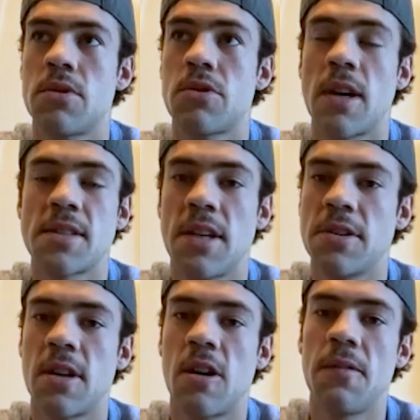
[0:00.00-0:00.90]
trusting
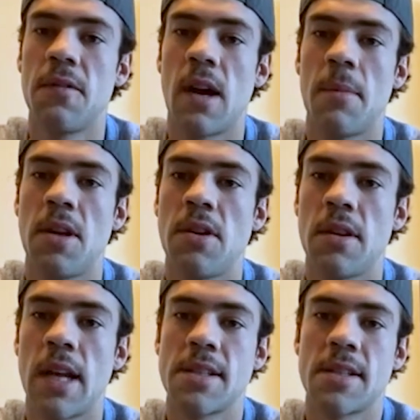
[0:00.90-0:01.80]
yourself. I
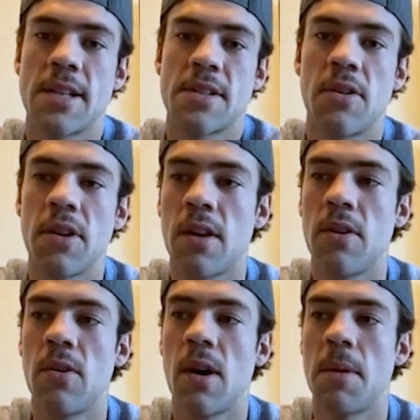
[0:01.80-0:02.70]
mean, that's all you can
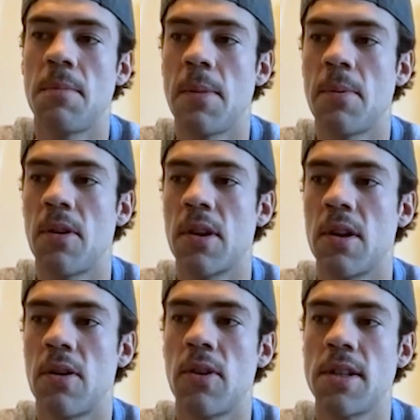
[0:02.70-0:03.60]
do. I mean, people are going
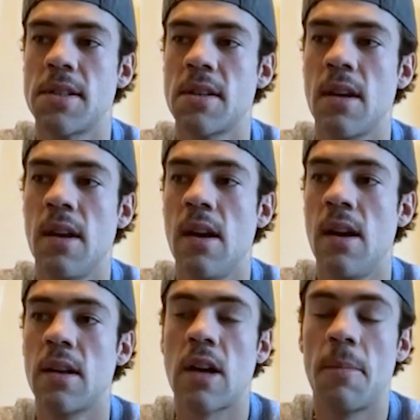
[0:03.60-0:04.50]
to always
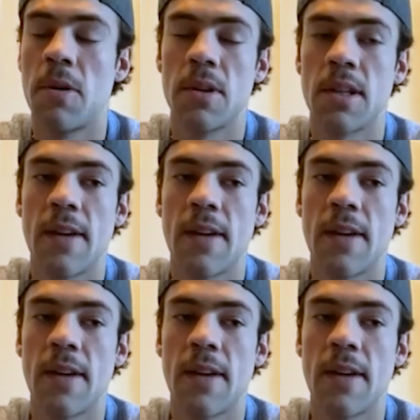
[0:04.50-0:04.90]
comment what they